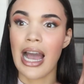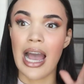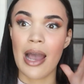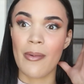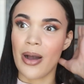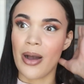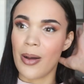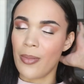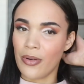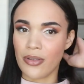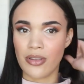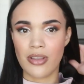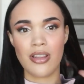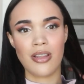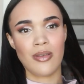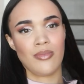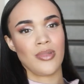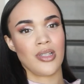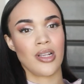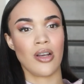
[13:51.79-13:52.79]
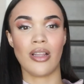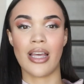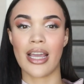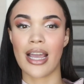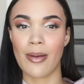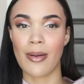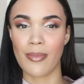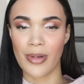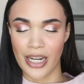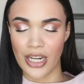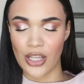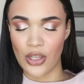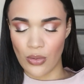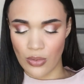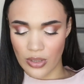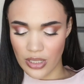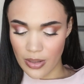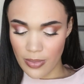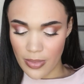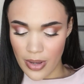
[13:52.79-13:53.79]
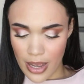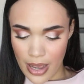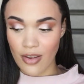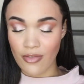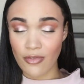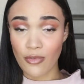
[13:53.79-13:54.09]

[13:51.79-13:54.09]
I bought both of them, so like I'm going to use them.